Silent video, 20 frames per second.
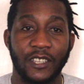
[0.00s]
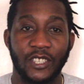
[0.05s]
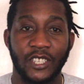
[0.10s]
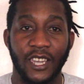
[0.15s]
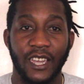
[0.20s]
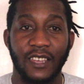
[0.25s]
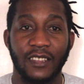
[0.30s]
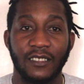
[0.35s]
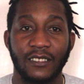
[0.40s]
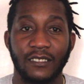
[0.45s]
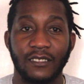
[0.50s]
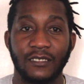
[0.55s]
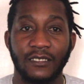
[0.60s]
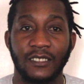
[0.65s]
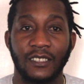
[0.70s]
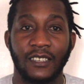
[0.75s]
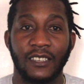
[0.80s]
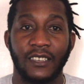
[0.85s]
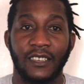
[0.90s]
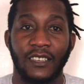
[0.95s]
channel,
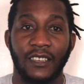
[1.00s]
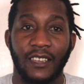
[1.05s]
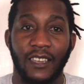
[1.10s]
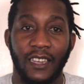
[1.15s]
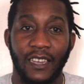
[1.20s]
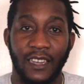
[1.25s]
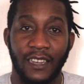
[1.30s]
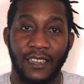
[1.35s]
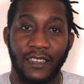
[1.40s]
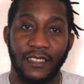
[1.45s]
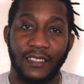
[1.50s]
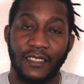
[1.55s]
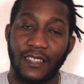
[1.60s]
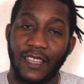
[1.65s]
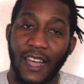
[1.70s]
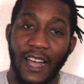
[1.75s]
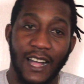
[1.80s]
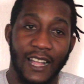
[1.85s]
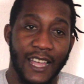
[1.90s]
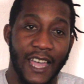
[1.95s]
and
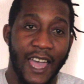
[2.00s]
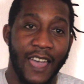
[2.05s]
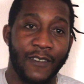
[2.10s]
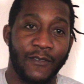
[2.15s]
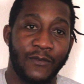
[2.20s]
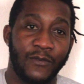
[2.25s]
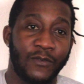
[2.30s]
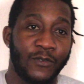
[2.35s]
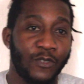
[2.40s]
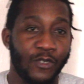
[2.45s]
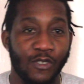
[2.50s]
I'll have